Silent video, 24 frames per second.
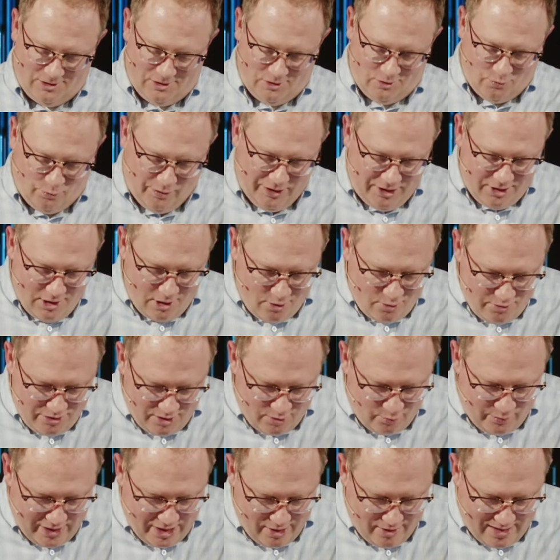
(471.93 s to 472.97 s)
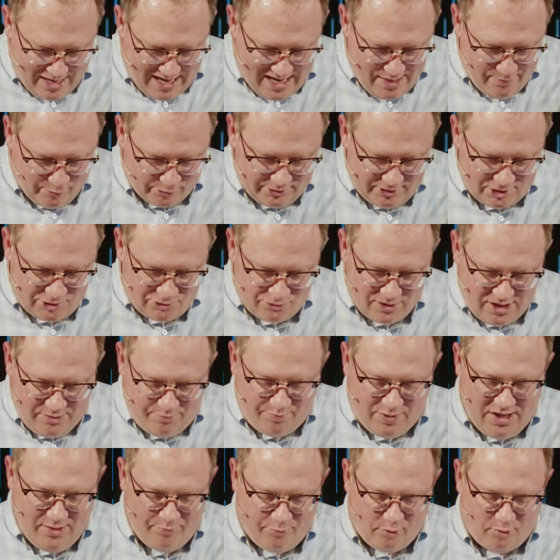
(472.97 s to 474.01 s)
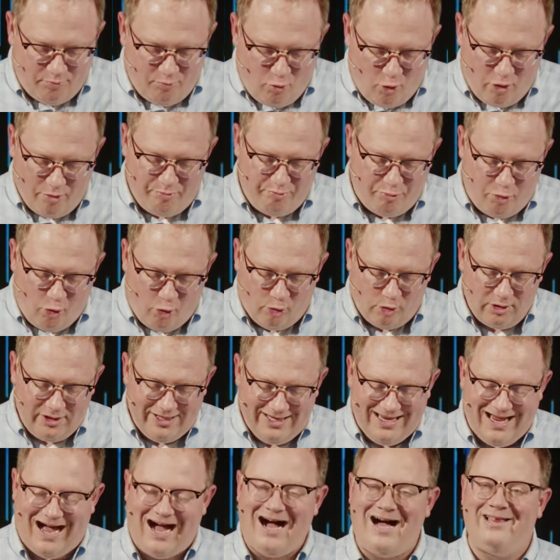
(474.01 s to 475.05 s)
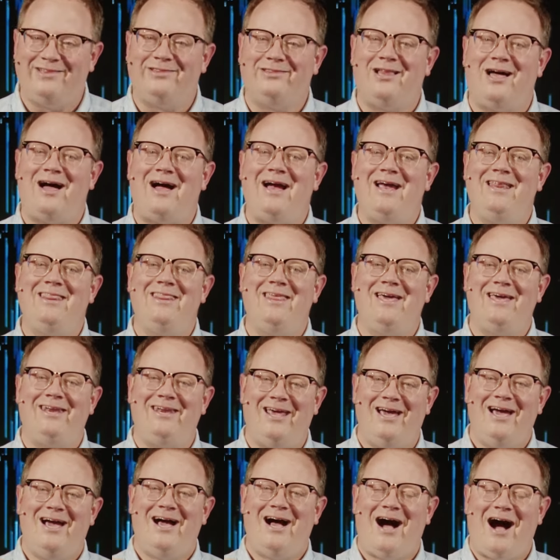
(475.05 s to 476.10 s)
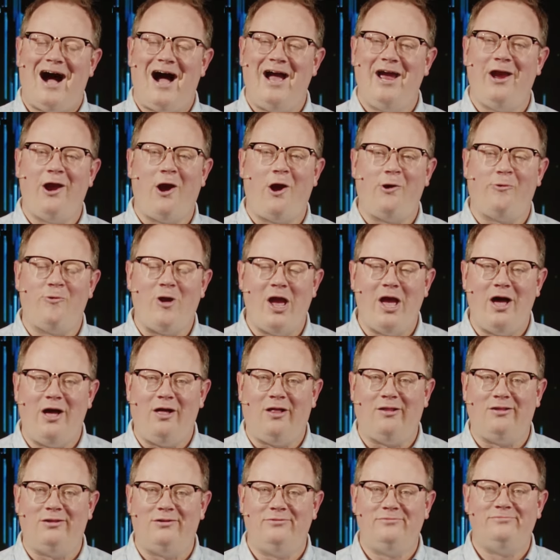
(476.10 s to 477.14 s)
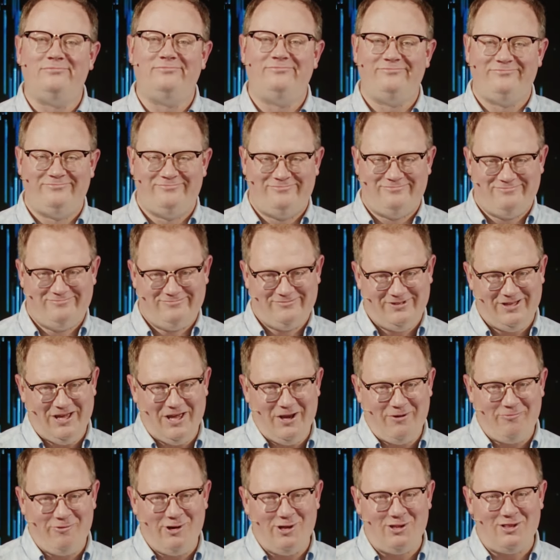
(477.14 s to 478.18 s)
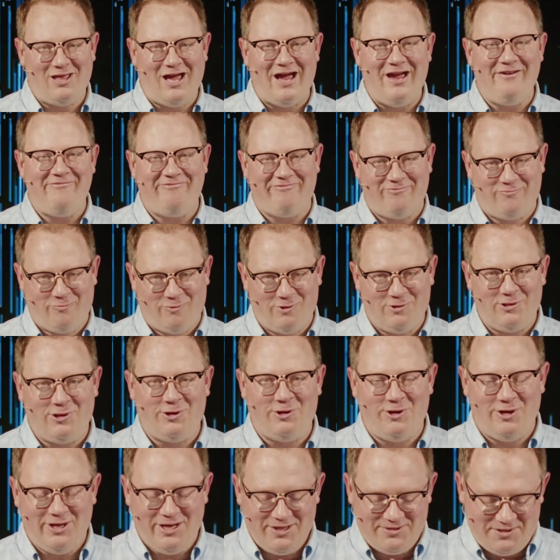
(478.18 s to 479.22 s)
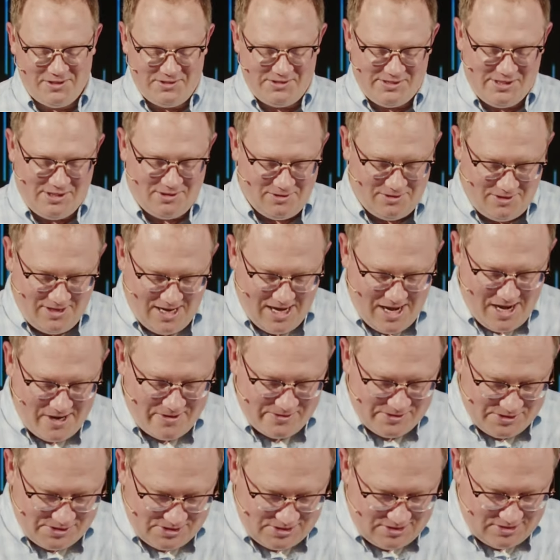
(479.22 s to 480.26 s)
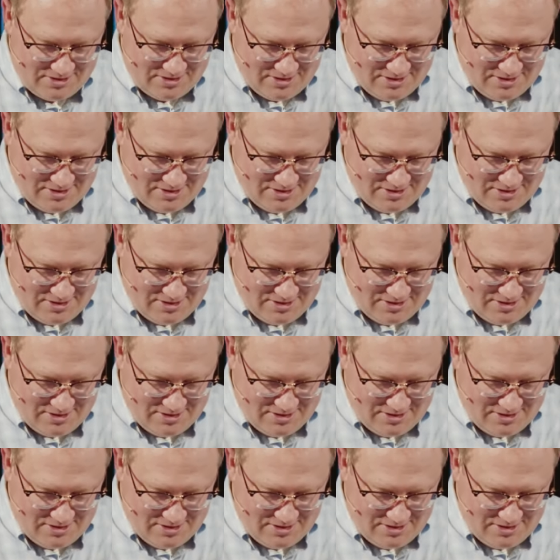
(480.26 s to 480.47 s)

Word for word: We know that we are able to treat people more poorly online than IRL in real life. We're learning at the Ziegler House.